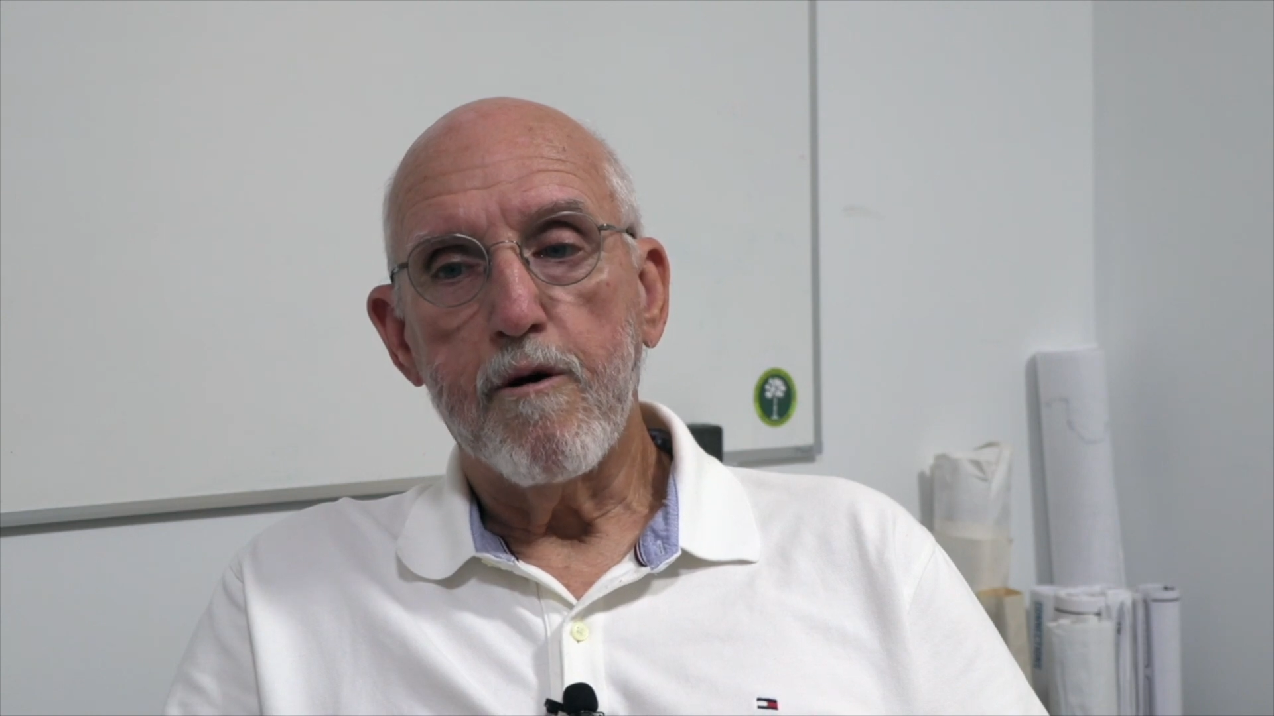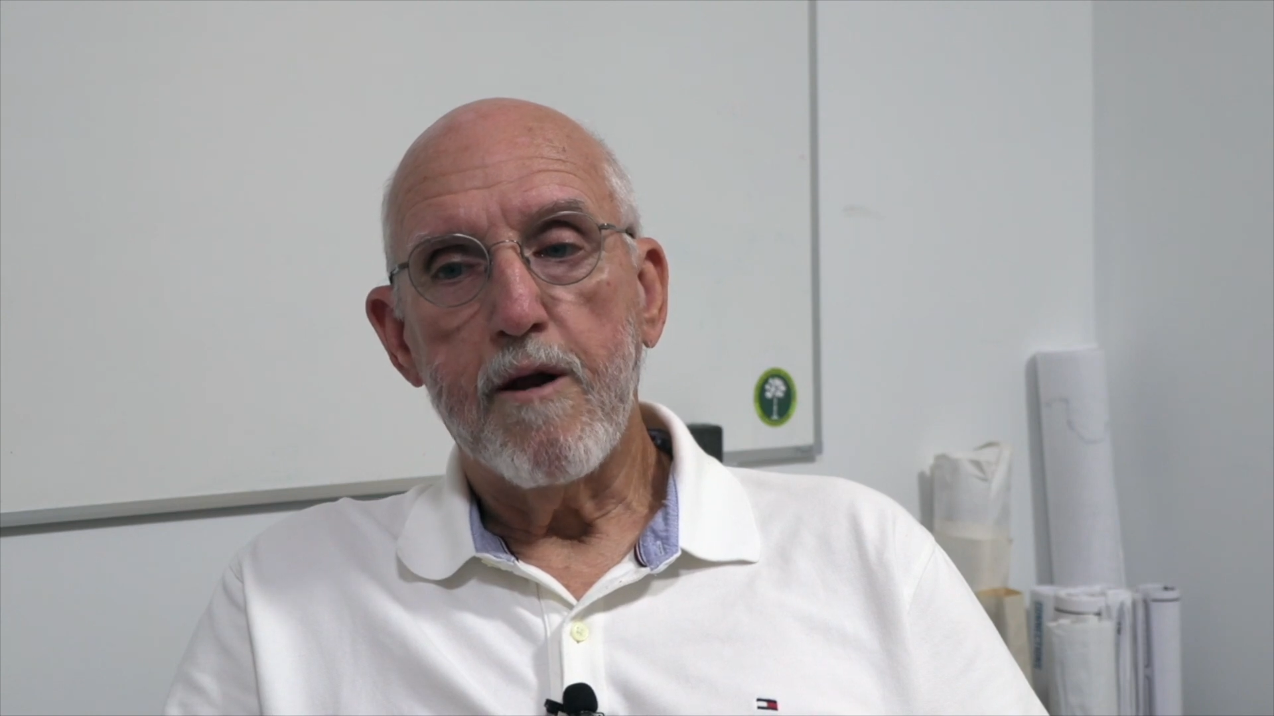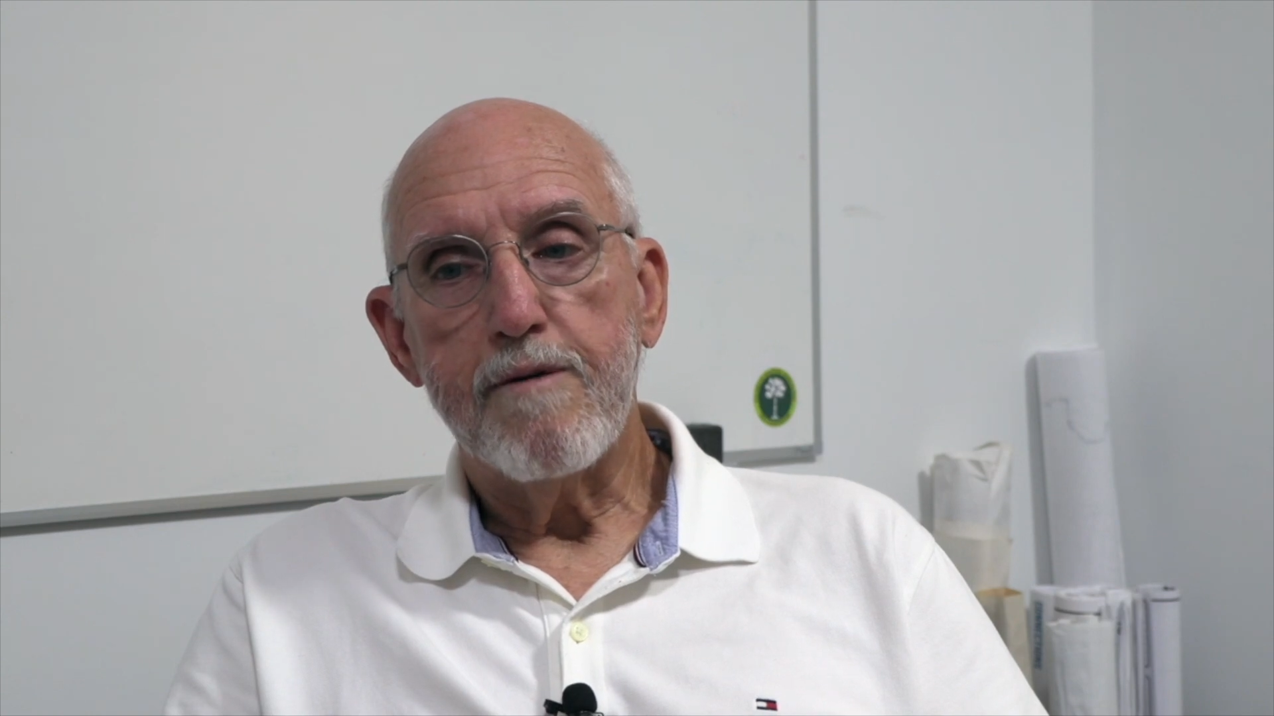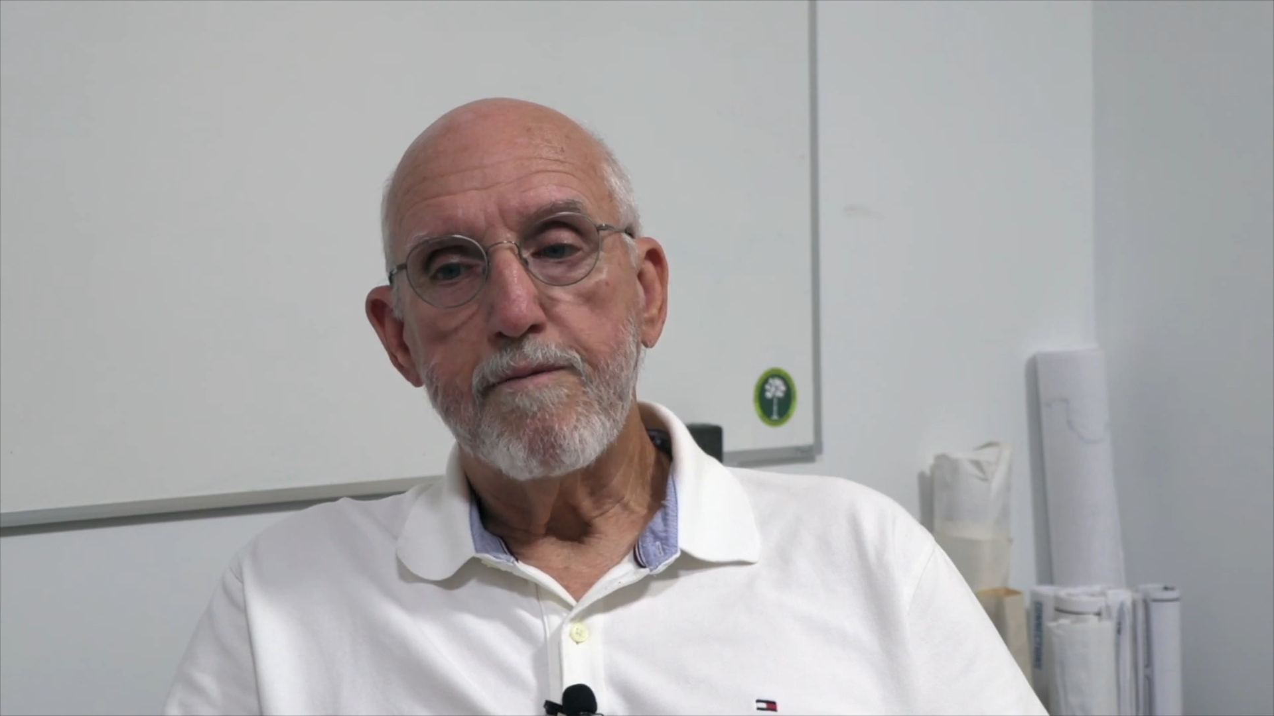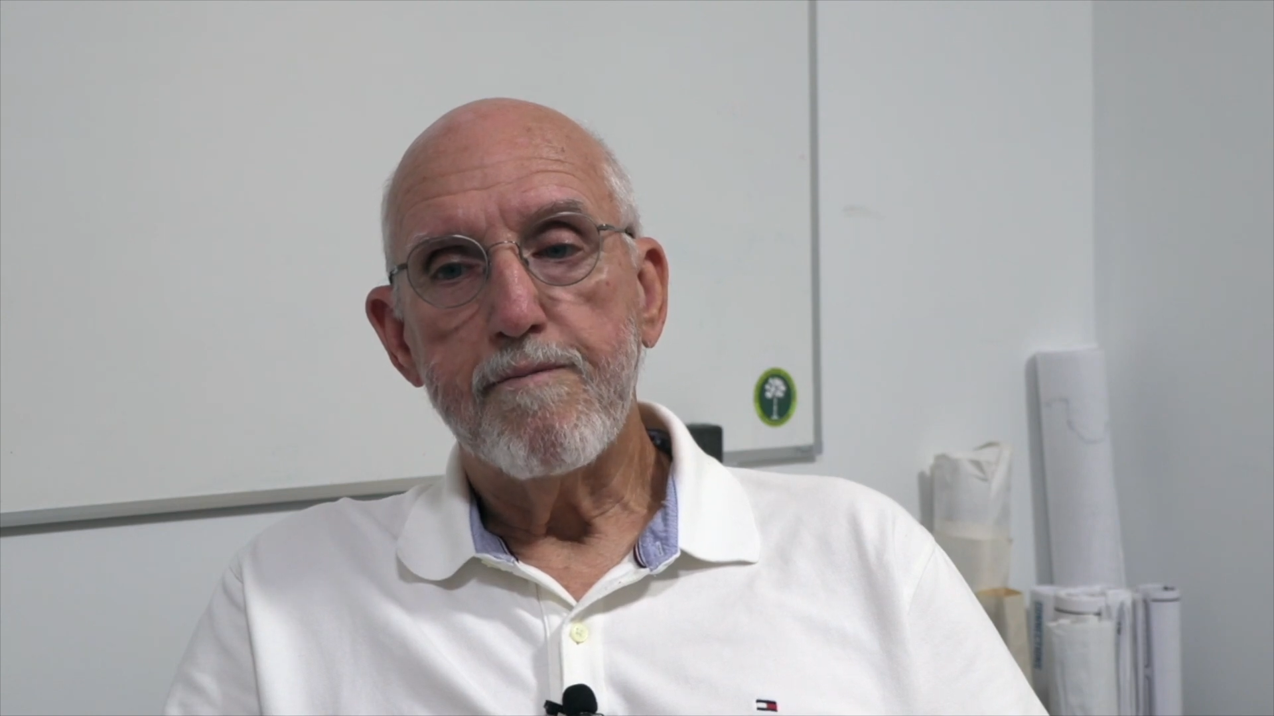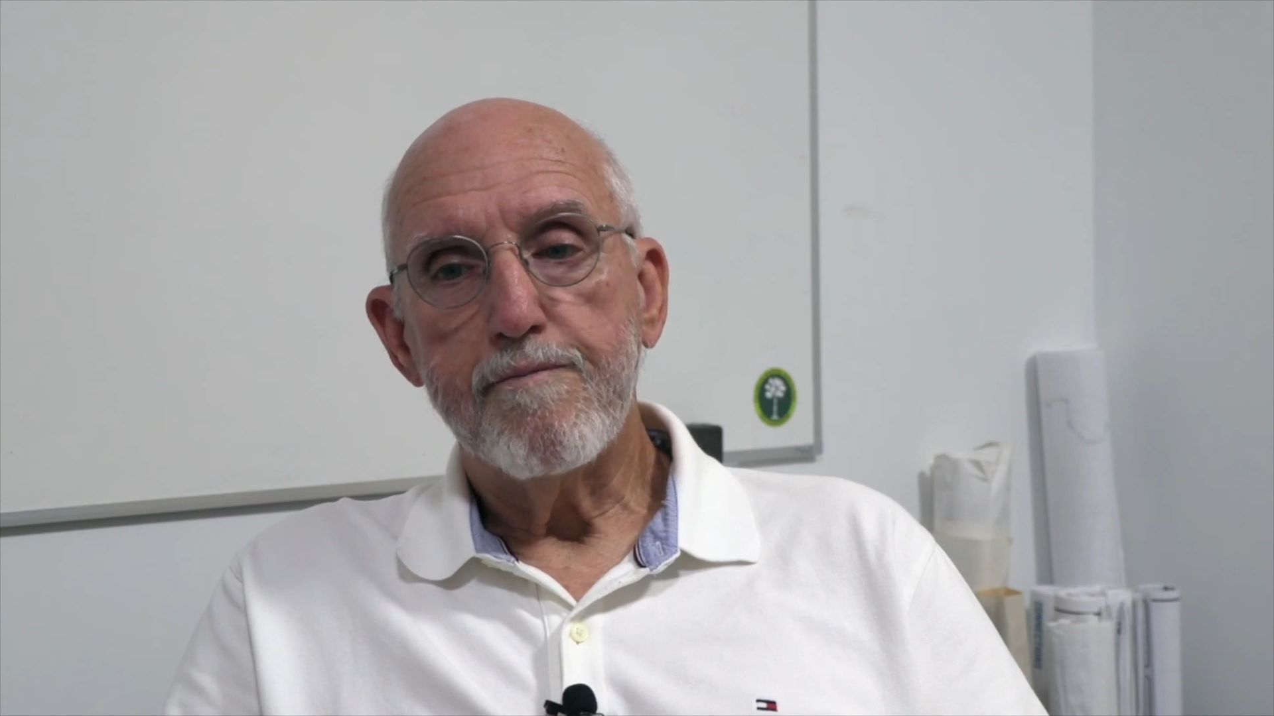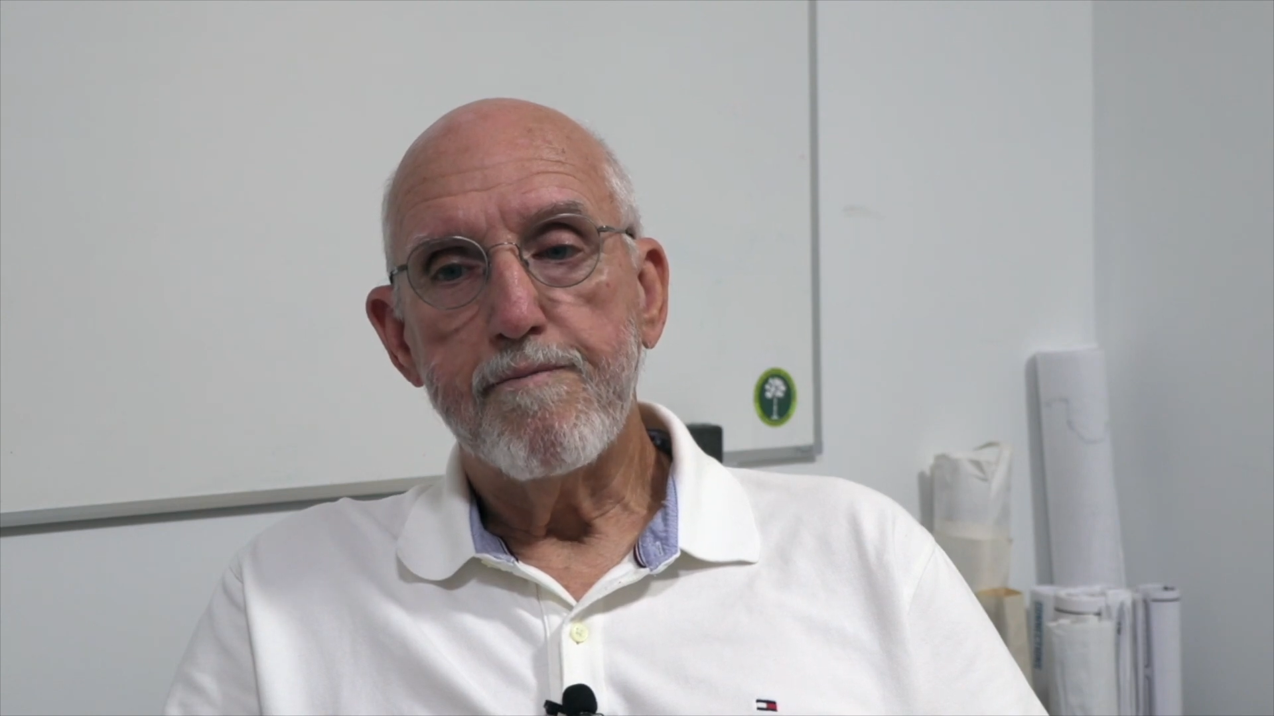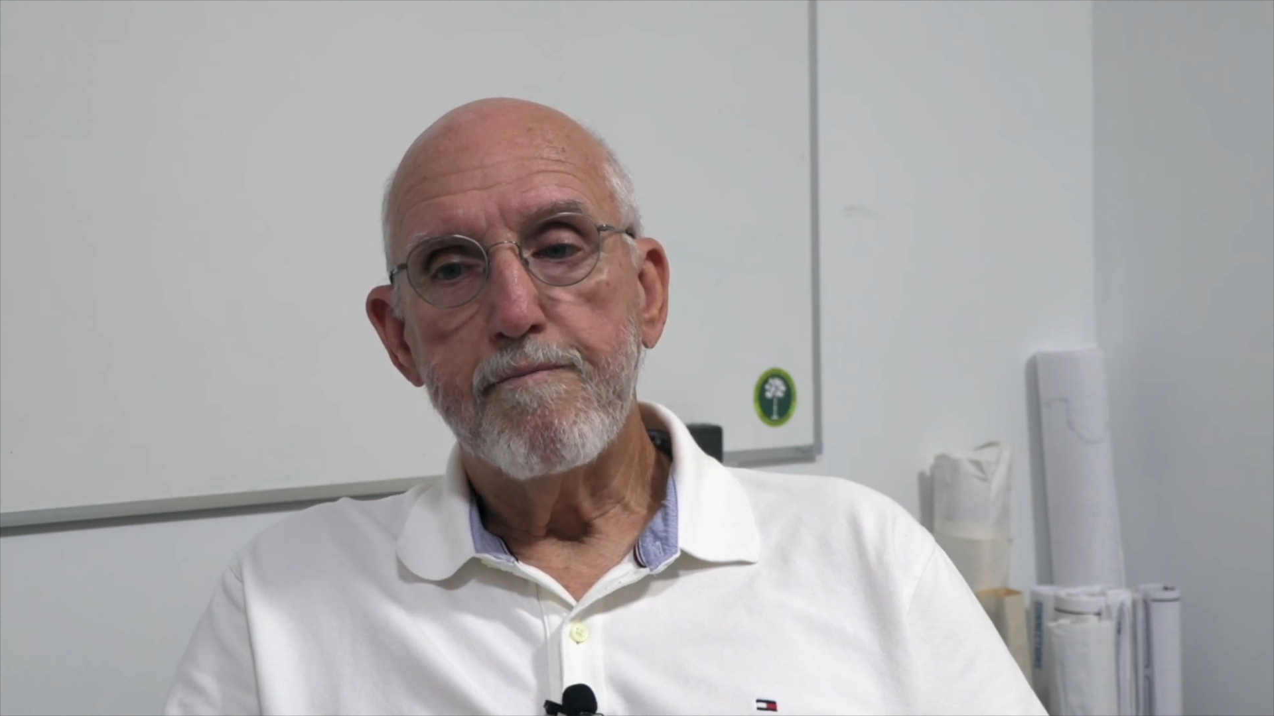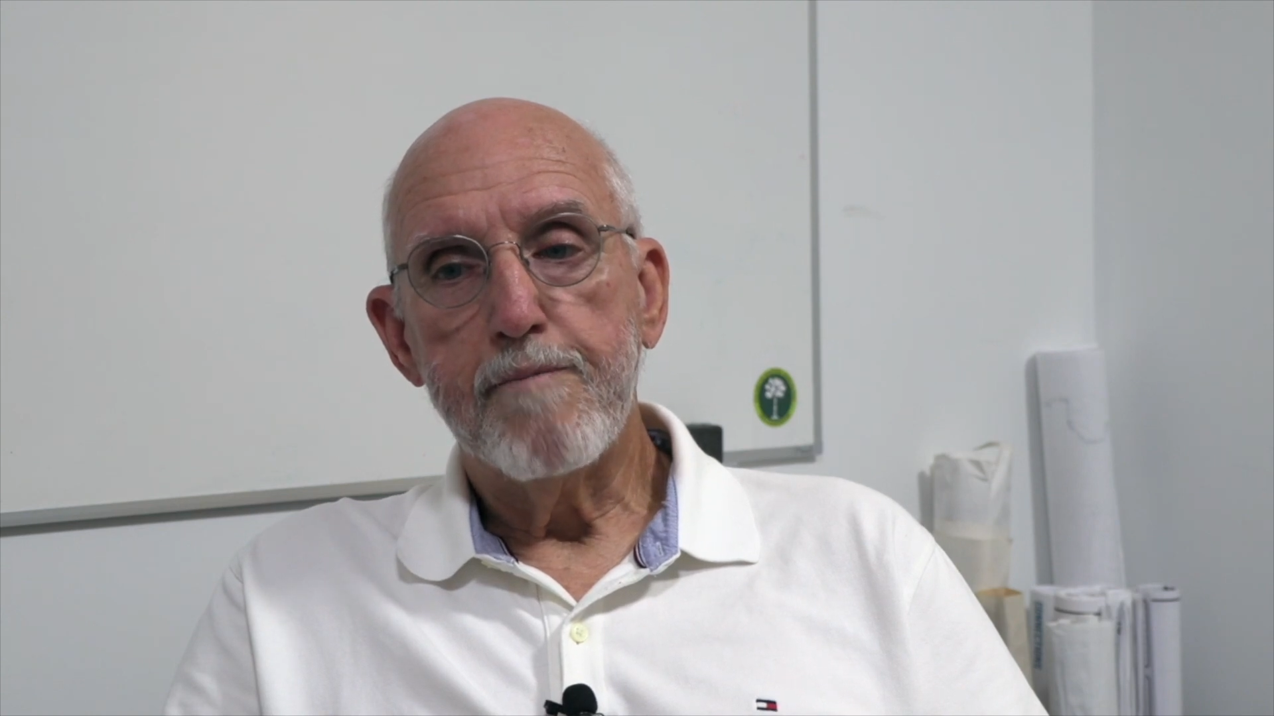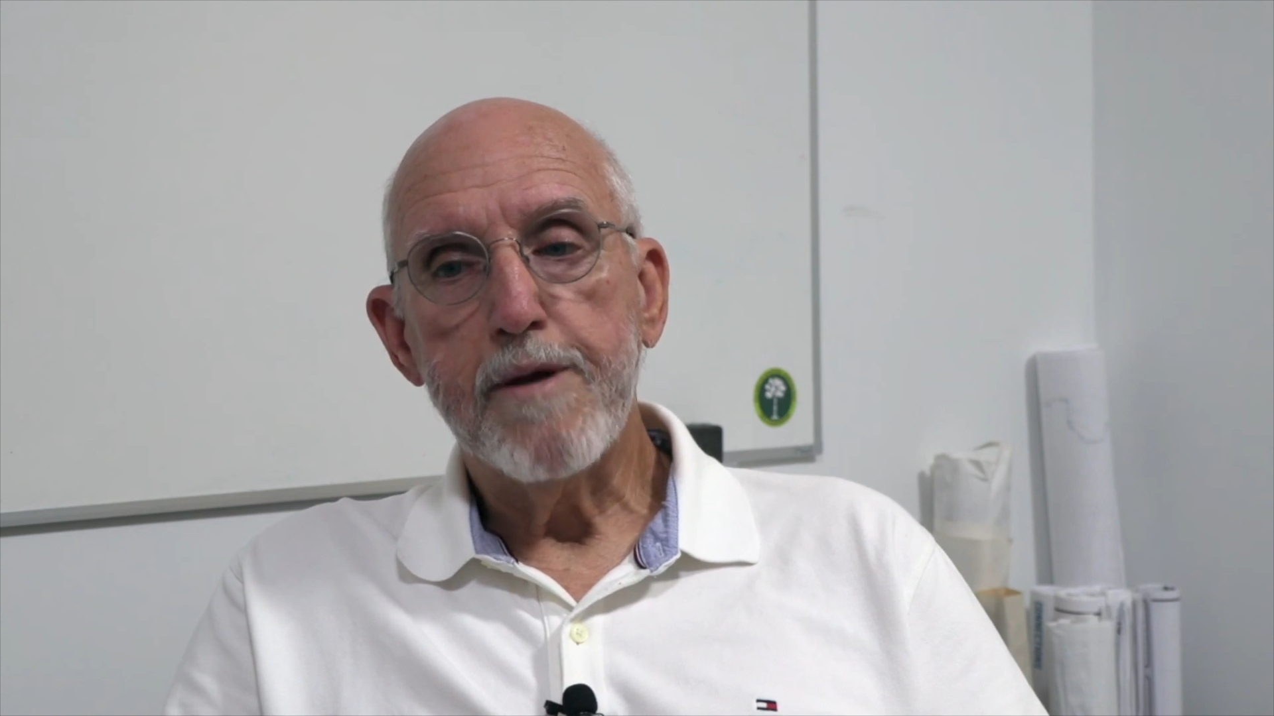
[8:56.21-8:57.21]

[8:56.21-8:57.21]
going to